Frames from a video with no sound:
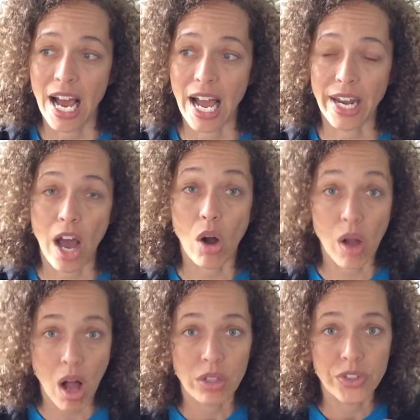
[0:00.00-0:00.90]
And
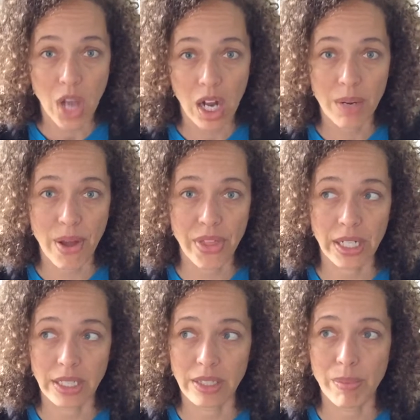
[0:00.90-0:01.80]
I'll talk about that
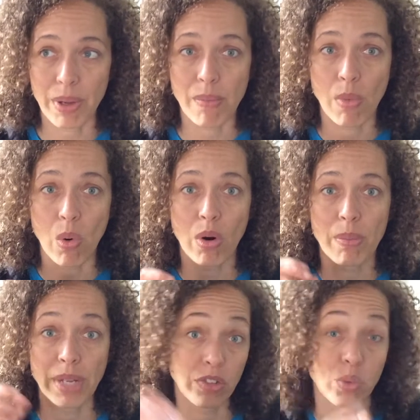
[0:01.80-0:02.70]
a little bit more,
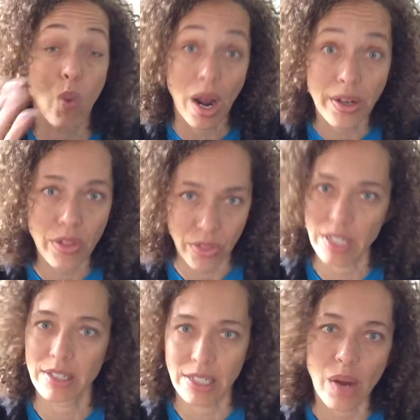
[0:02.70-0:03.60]
because one of the
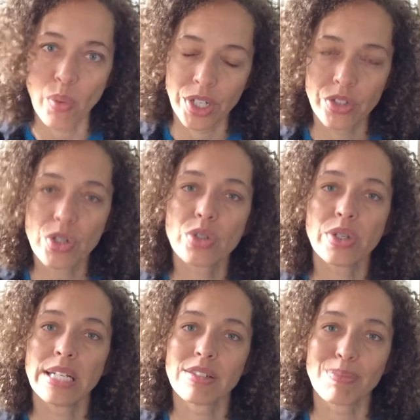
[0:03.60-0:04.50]
things that I want to do
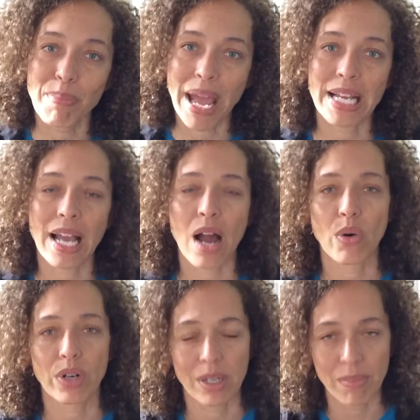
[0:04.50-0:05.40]
is make
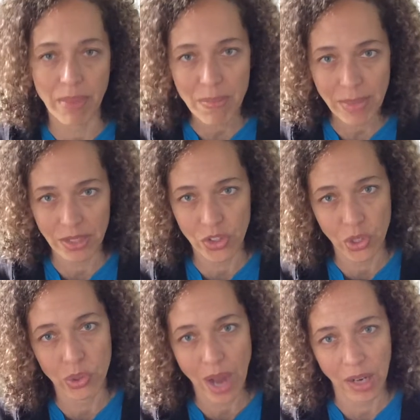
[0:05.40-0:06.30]
our commitment
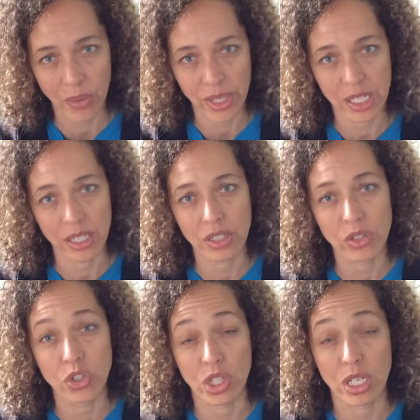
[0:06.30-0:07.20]
to equity and
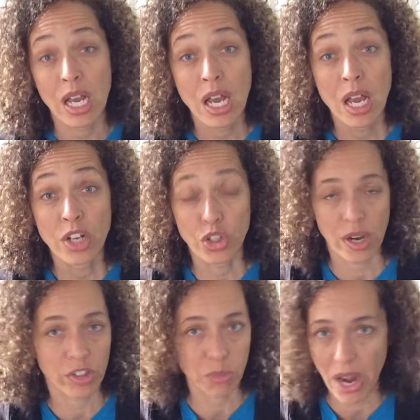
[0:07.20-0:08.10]
inclusion
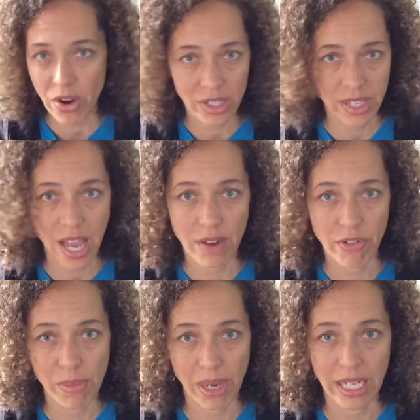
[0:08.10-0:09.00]
transparent to
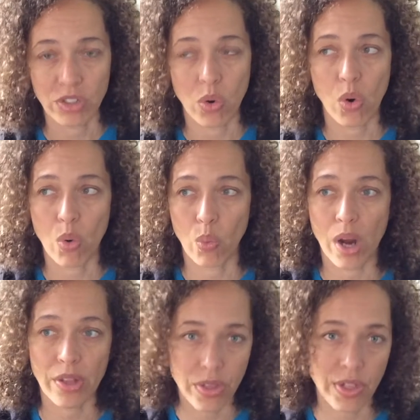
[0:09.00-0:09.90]
everybody. So
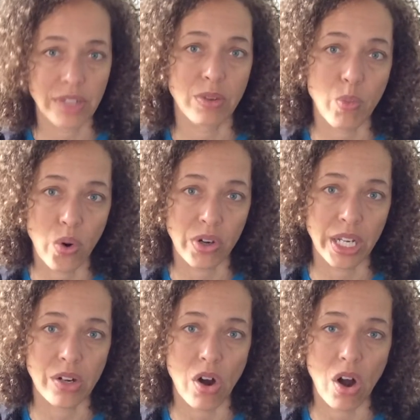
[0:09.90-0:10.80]
one of the things I'm
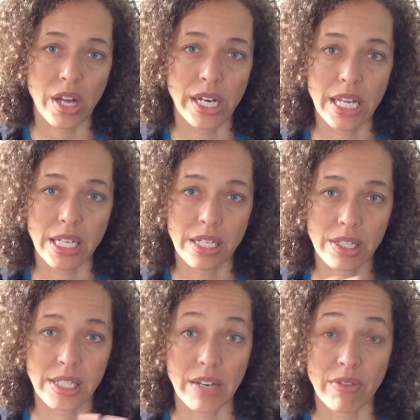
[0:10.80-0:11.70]
working on
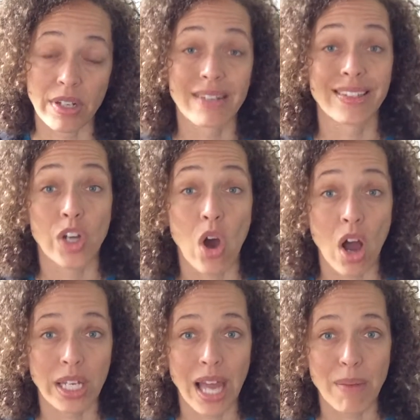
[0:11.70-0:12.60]
is giving us an
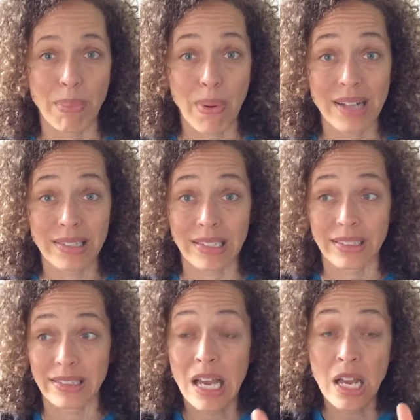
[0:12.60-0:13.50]
online
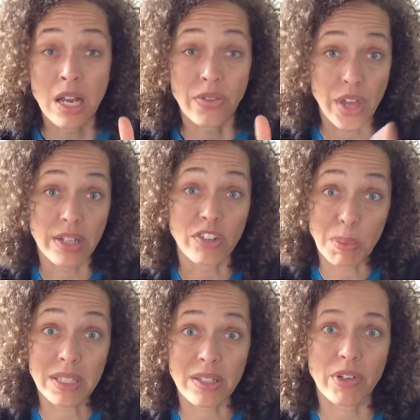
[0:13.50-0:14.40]
presence that is
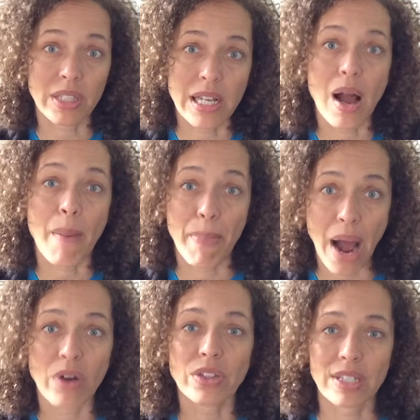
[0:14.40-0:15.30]
specifically
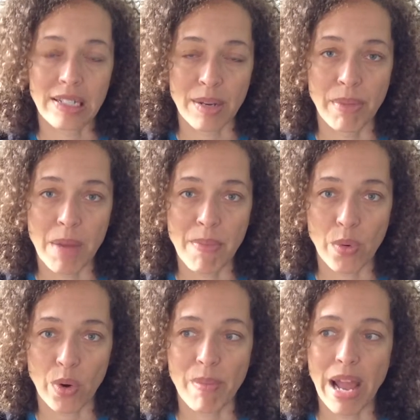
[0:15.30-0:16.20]
about this
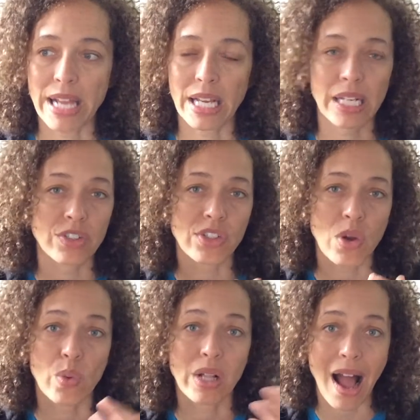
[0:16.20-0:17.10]
commitment we're making. And
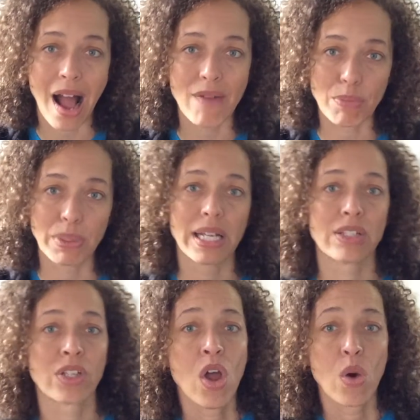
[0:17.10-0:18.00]
so we'll have a
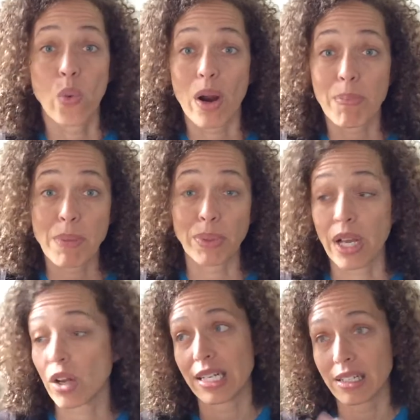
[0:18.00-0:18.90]
place where people
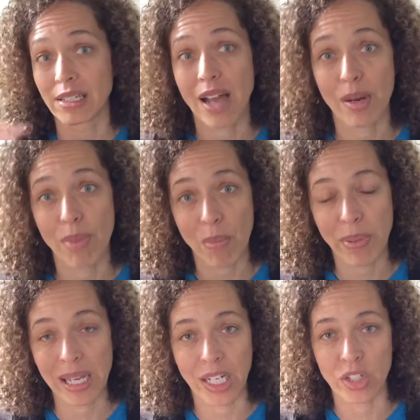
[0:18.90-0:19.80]
can go. It is not about
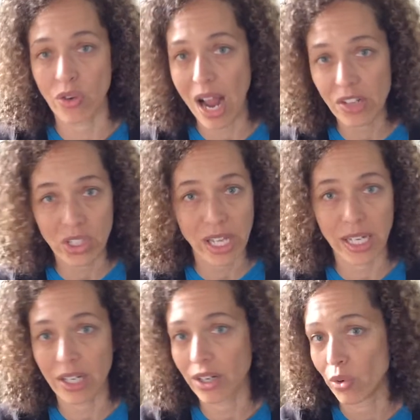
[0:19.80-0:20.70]
being
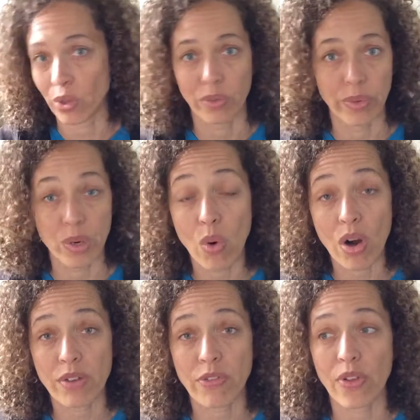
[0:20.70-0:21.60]
congratulated or
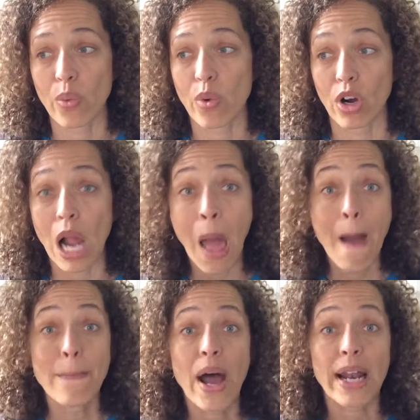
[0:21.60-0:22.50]
rewarded for the work,
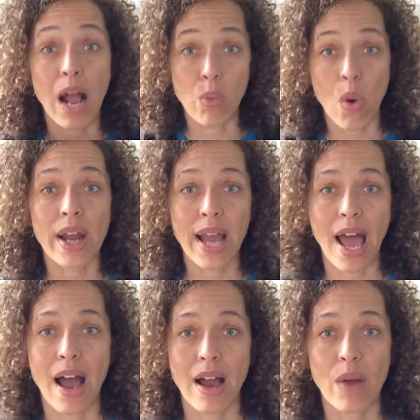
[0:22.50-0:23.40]
but I
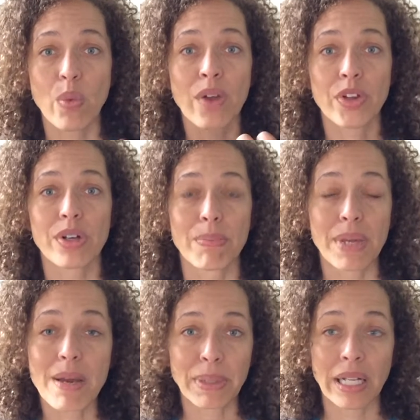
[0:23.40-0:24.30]
want there to
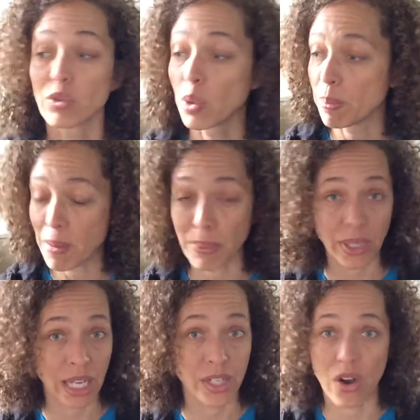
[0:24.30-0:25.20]
be a place where people
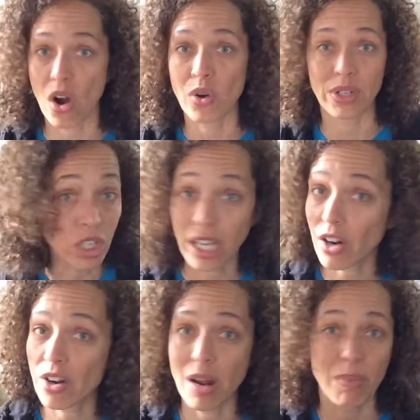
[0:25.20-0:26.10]
can go and look at
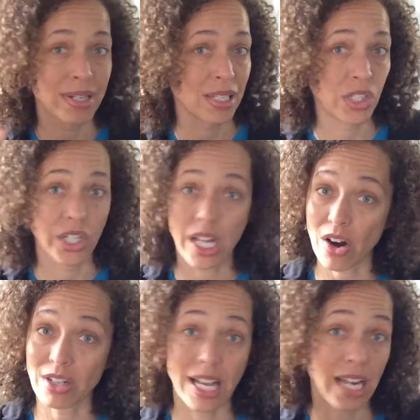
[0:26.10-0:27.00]
our numbers and look at
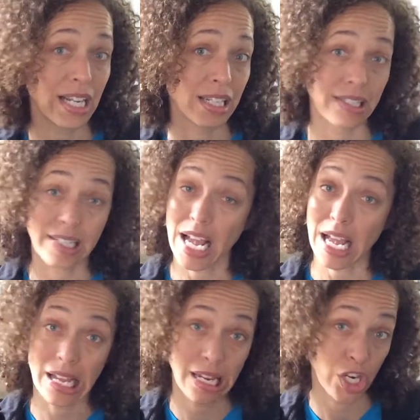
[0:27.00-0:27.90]
our data and
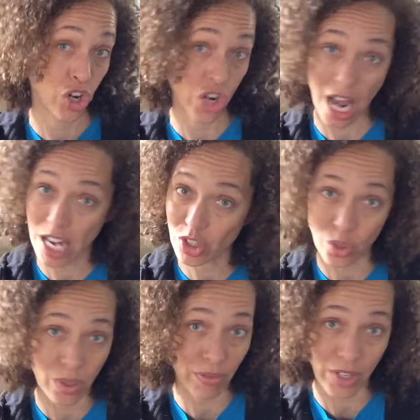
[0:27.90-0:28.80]
say, you're not doing